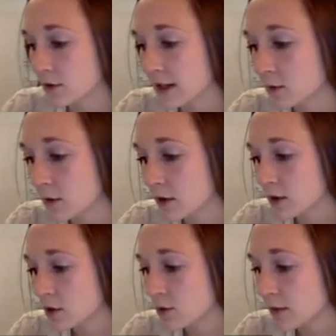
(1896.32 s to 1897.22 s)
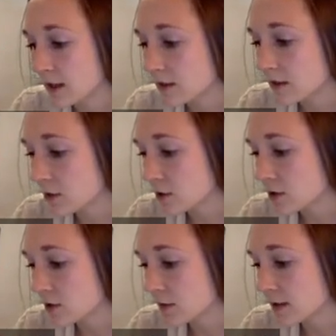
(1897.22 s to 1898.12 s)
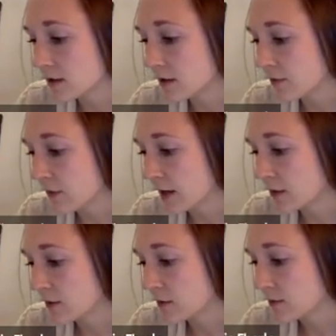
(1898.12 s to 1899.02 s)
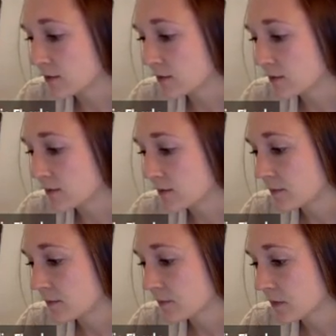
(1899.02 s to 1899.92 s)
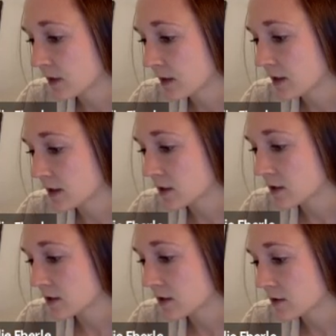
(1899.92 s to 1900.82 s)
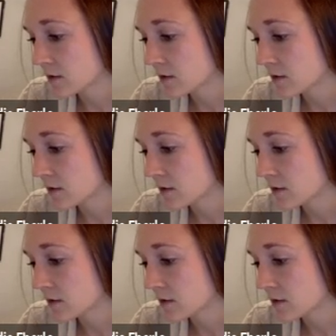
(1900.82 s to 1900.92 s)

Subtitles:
so that's what the 2 means. The 2 just means the final conditions.